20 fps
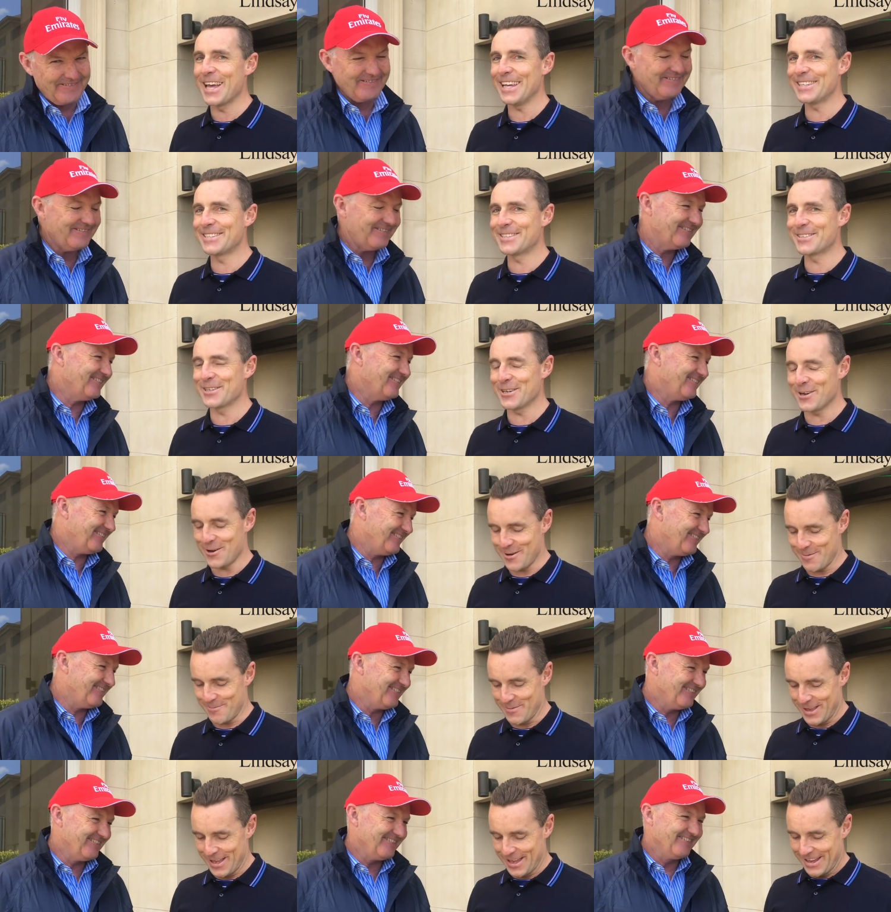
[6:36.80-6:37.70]
Speaker 1: it's
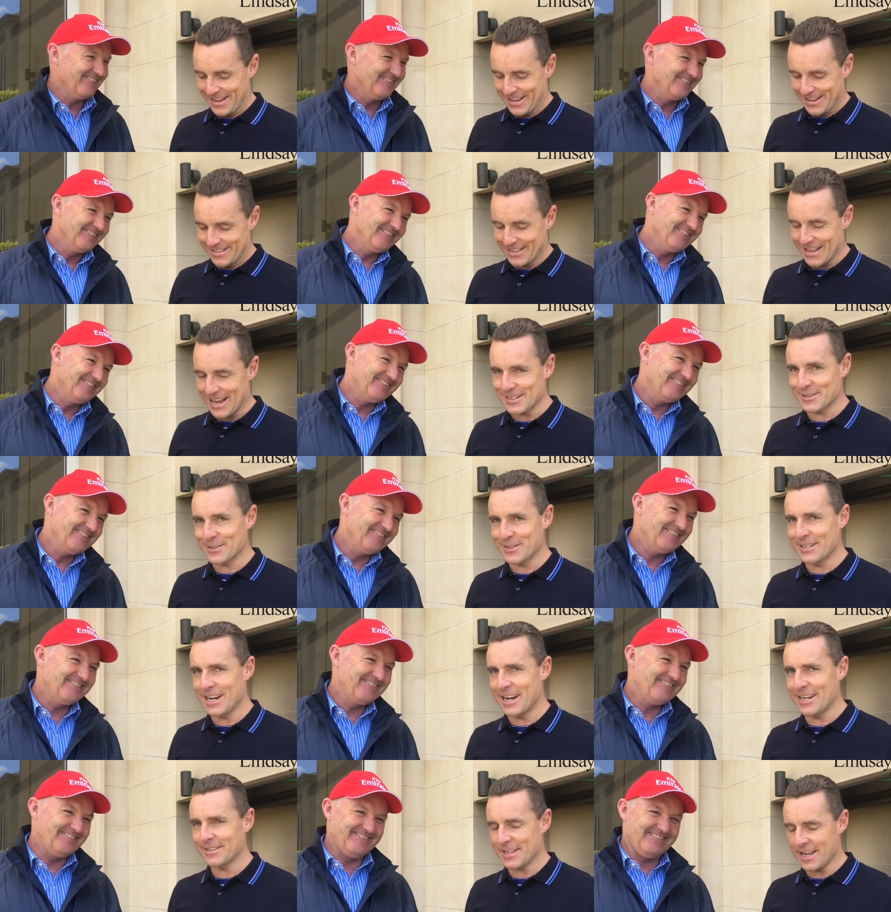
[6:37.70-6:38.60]
time. Last of
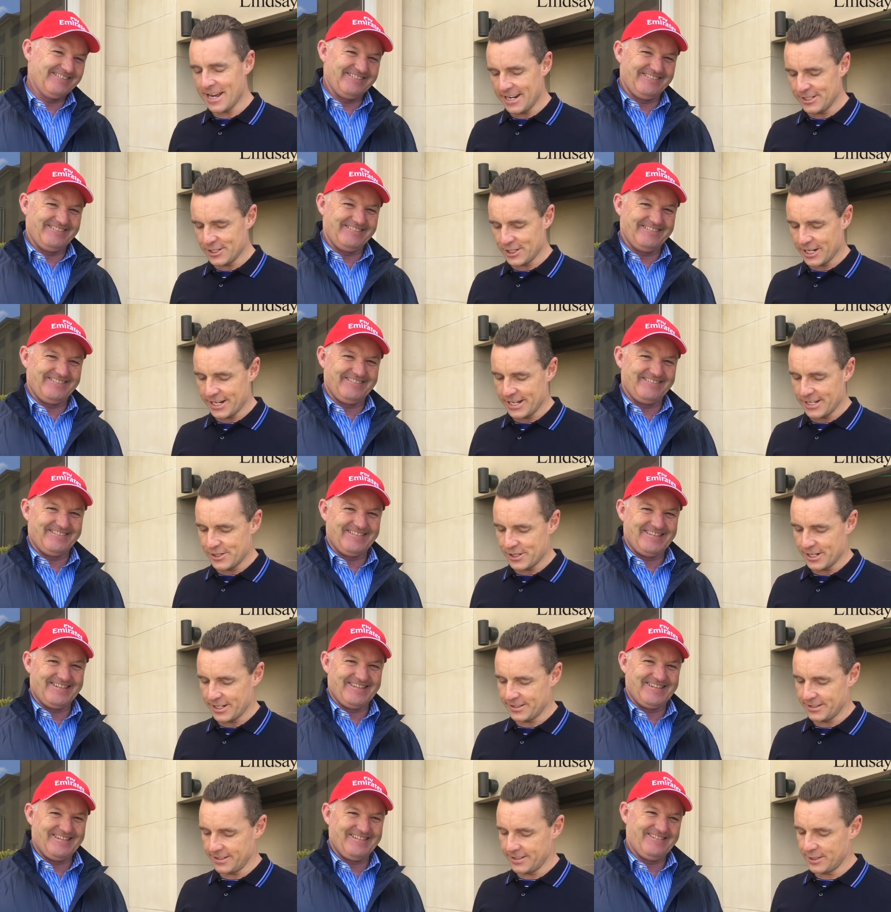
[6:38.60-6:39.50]
the day is the
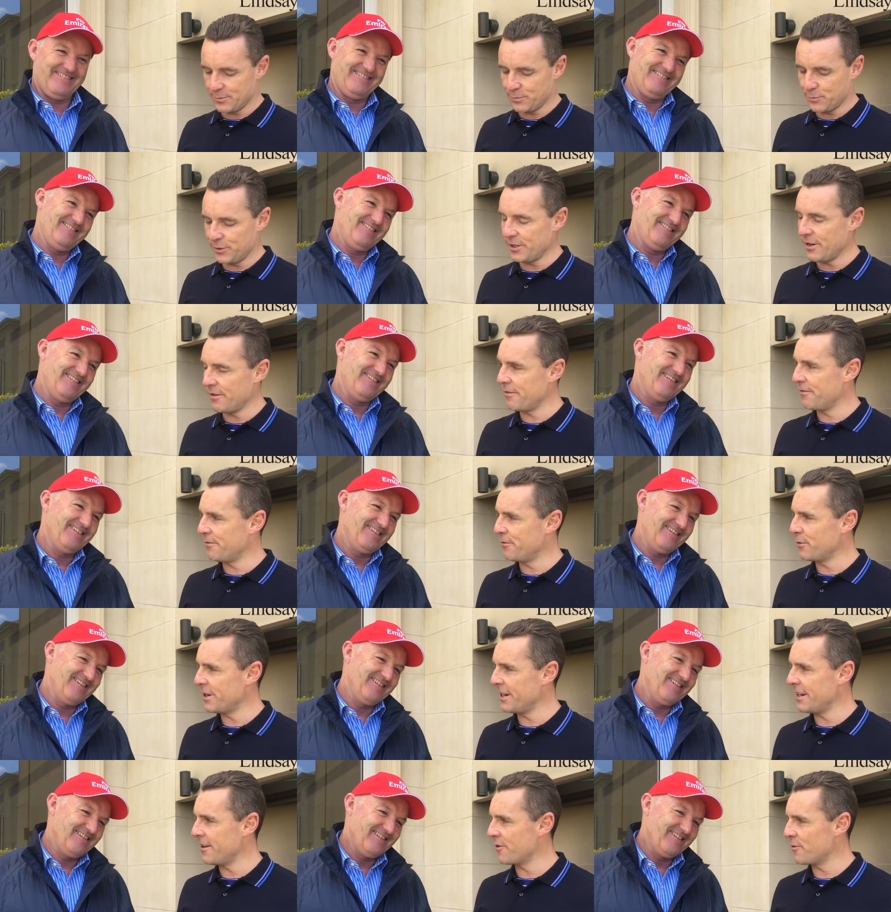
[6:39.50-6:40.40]
HKJC sprint over
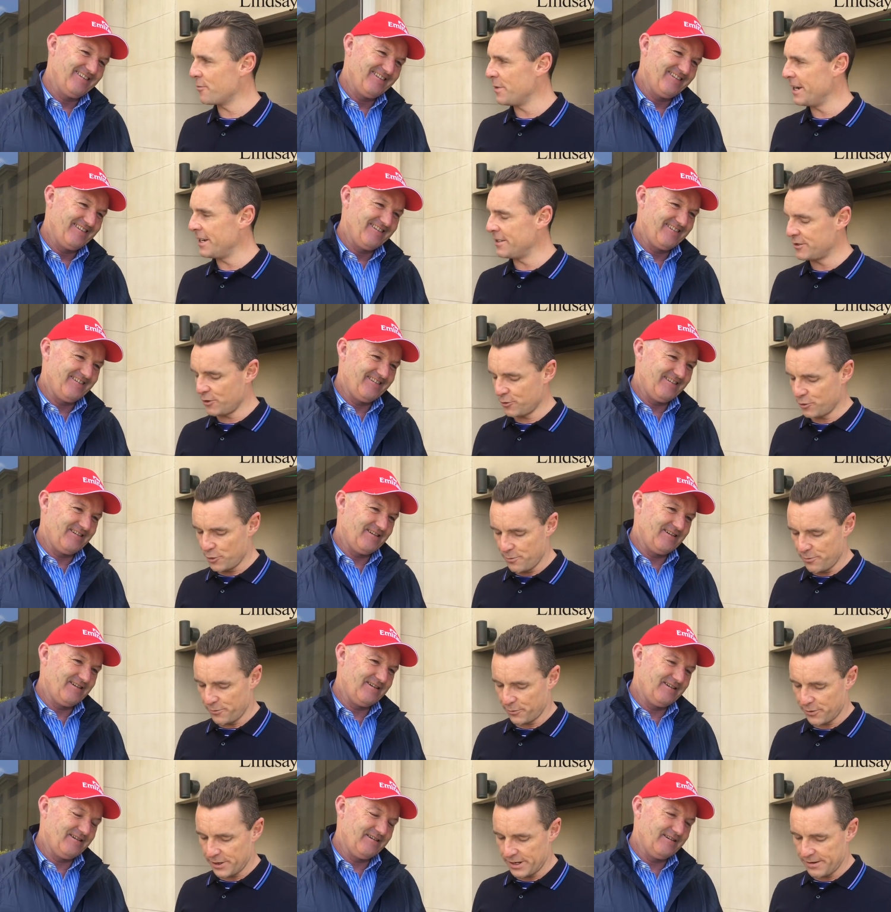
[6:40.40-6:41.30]
1400 metres, a
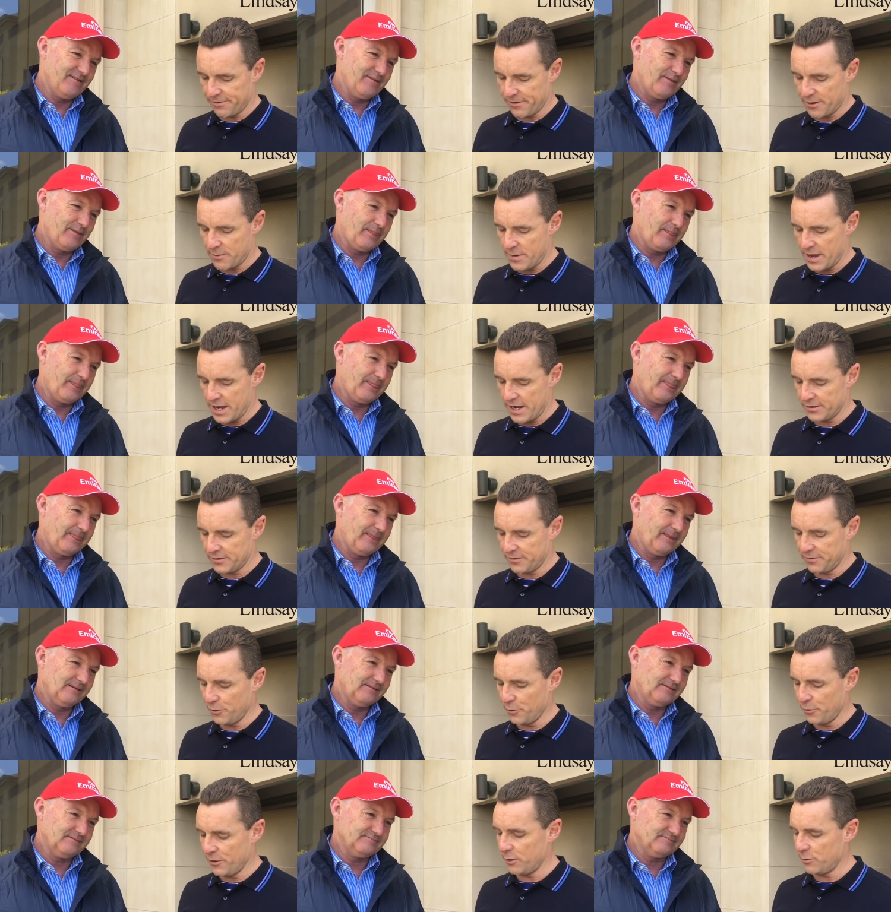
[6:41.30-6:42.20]
group three for the mares.
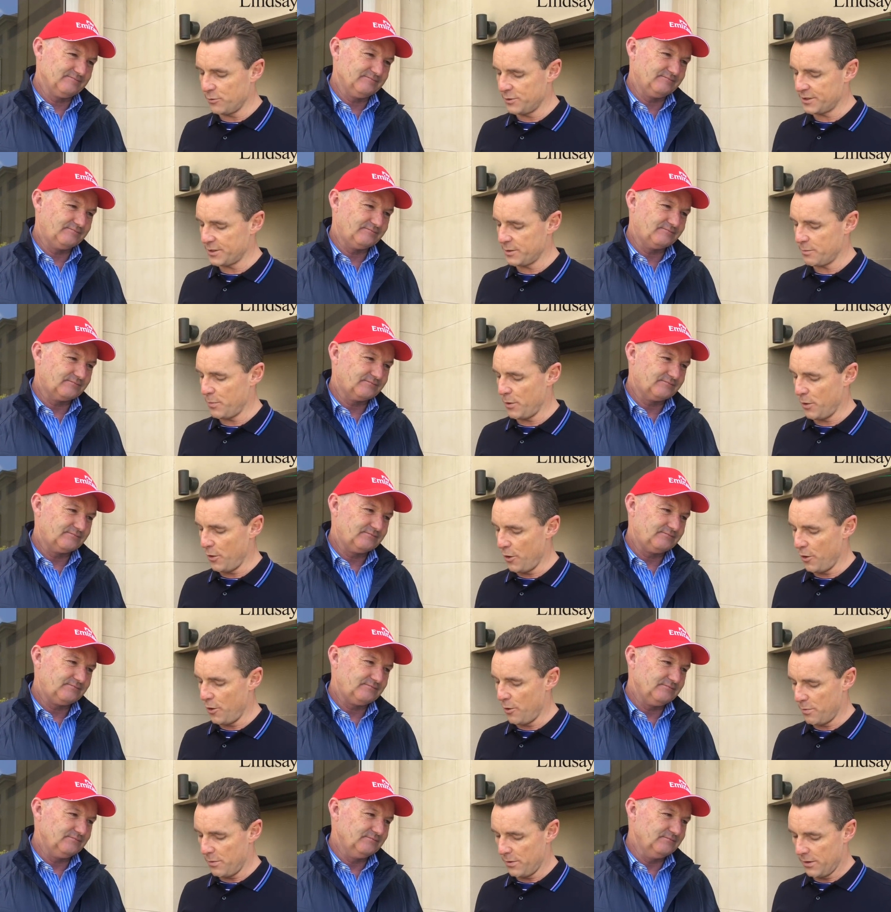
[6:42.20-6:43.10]
Furyk was
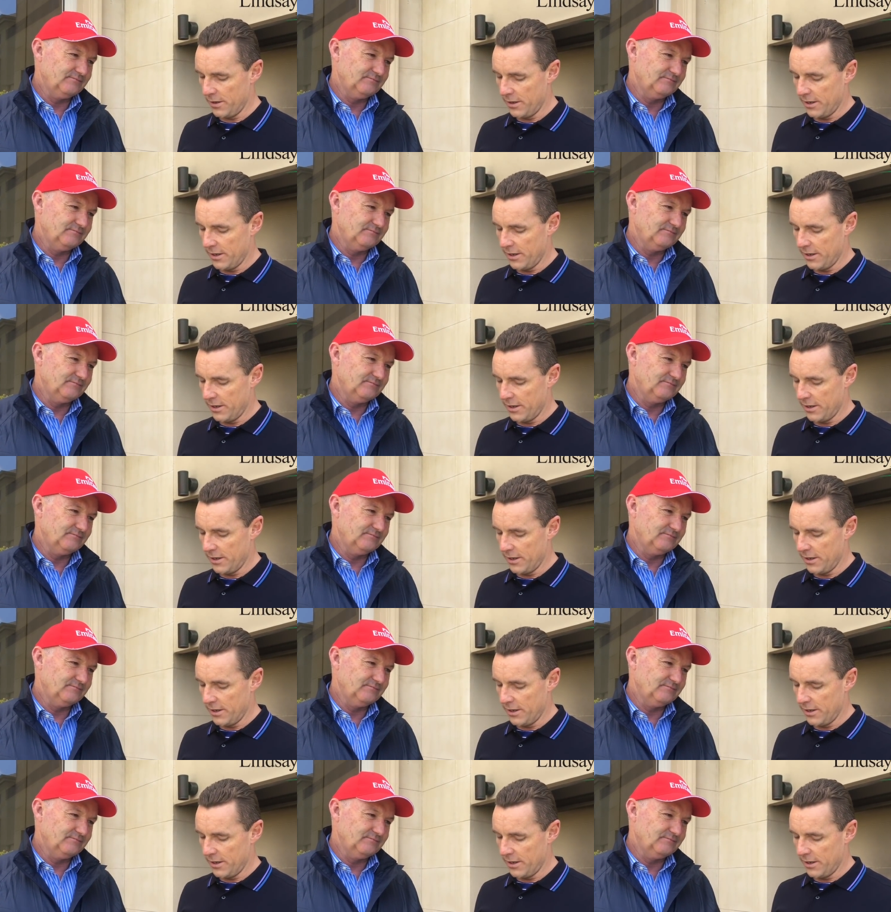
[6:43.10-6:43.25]
superb